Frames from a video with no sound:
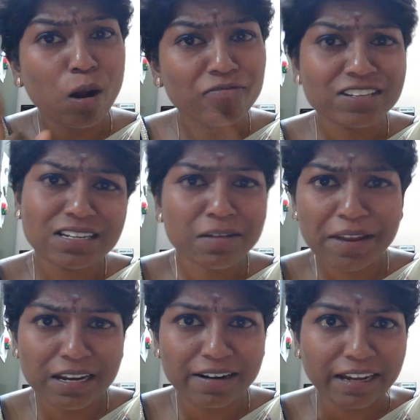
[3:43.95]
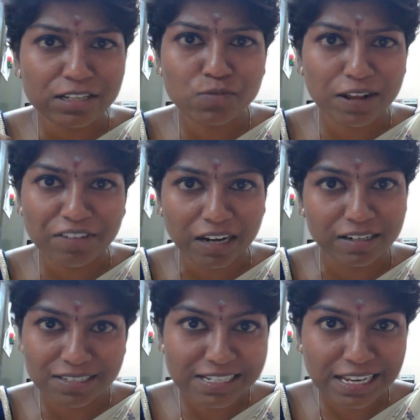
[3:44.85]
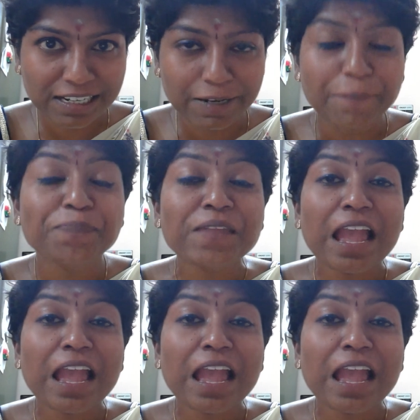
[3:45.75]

Obviously, the medial rectus would have done it. Is that clear?